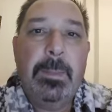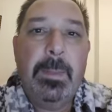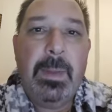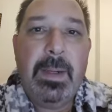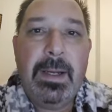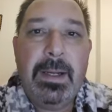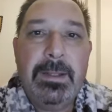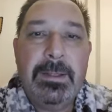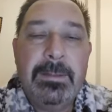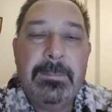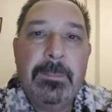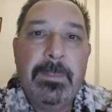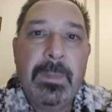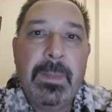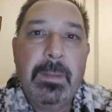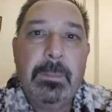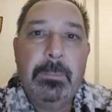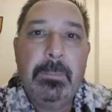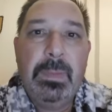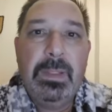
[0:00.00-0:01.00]
But
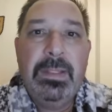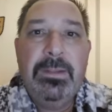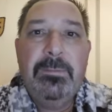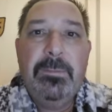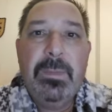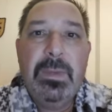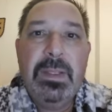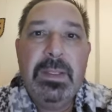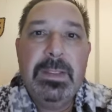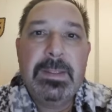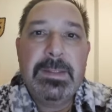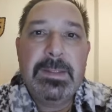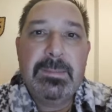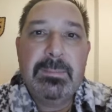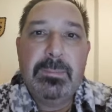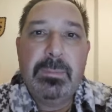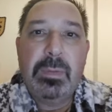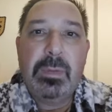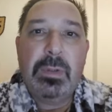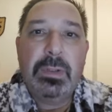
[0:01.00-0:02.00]
believe me, it's
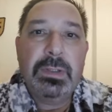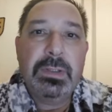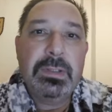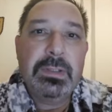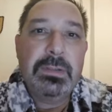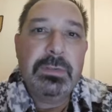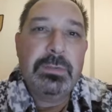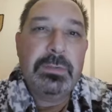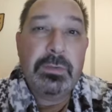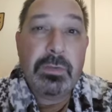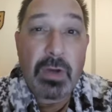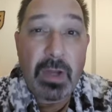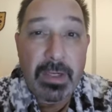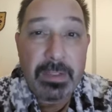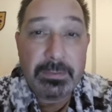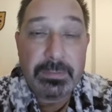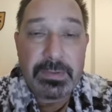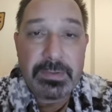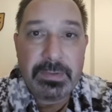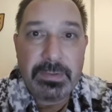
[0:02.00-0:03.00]
important to
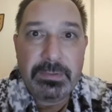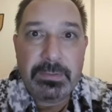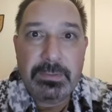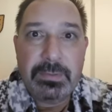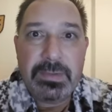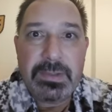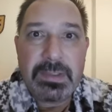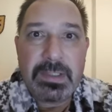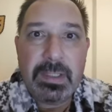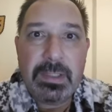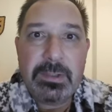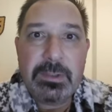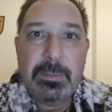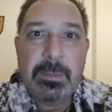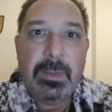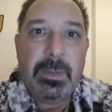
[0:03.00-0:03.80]
try to stick to the schedule,